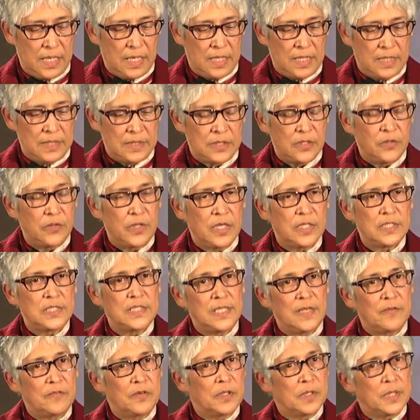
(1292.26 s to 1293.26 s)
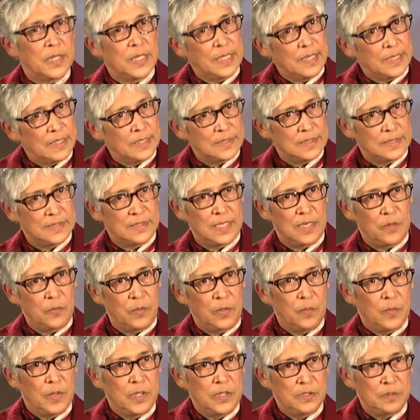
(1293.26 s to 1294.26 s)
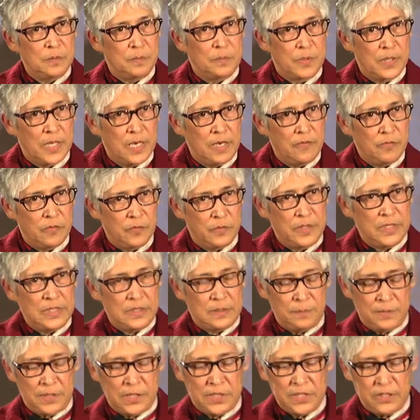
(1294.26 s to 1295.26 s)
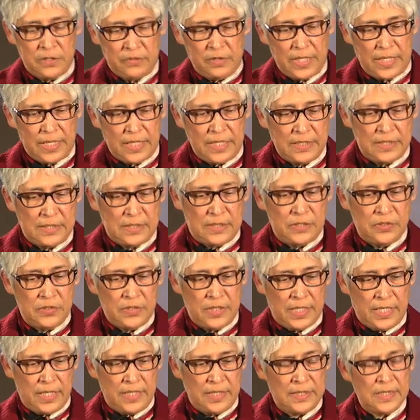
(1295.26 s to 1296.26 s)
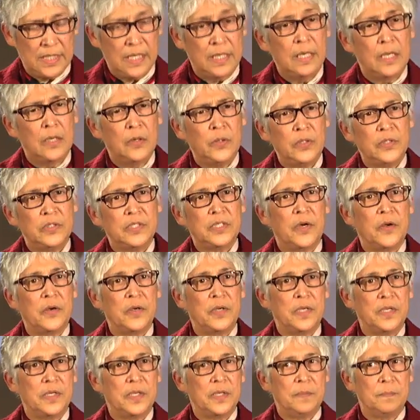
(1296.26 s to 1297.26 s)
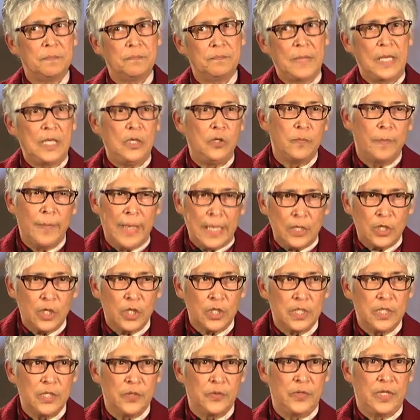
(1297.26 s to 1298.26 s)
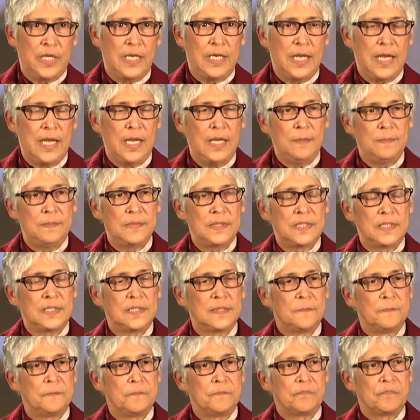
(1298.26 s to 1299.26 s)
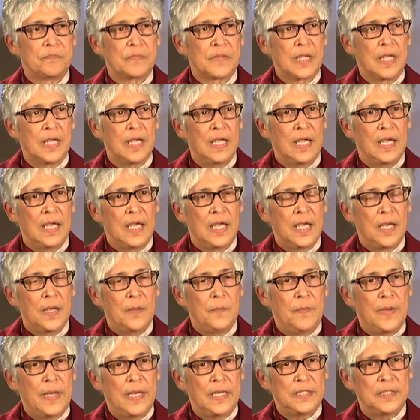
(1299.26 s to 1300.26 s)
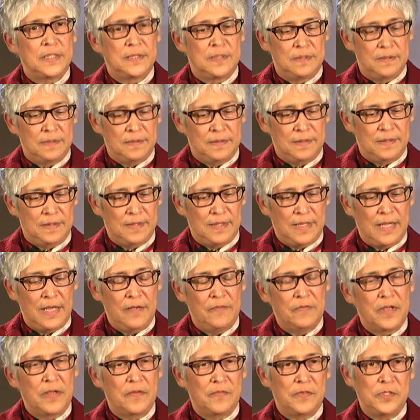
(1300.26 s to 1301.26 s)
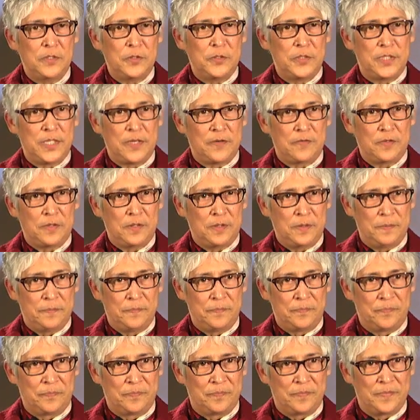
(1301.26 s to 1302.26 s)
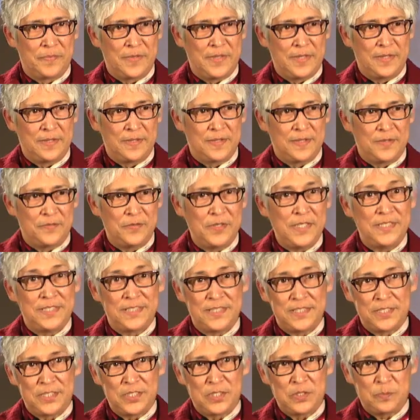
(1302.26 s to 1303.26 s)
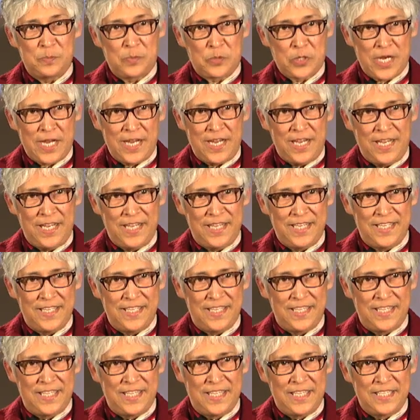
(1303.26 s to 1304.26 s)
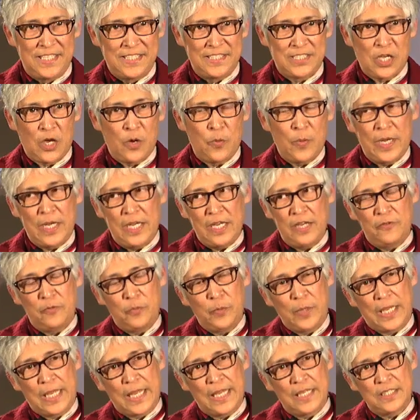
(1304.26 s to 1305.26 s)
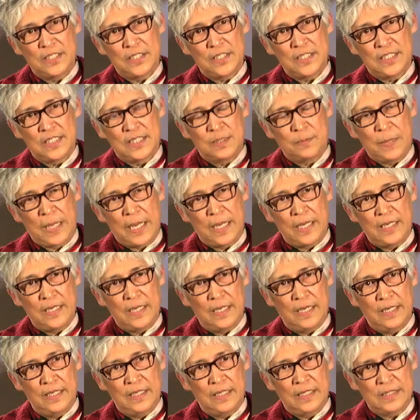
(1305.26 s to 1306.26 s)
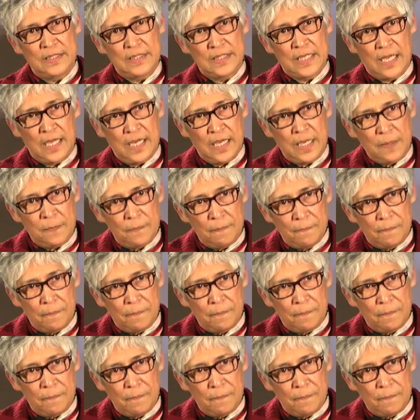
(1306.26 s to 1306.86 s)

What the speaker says: So there are several things that we want to pray for these missionary kids tonight. I know you may not know their names, but I've given you several reasons to pray. So I wonder if we can just spend a little time,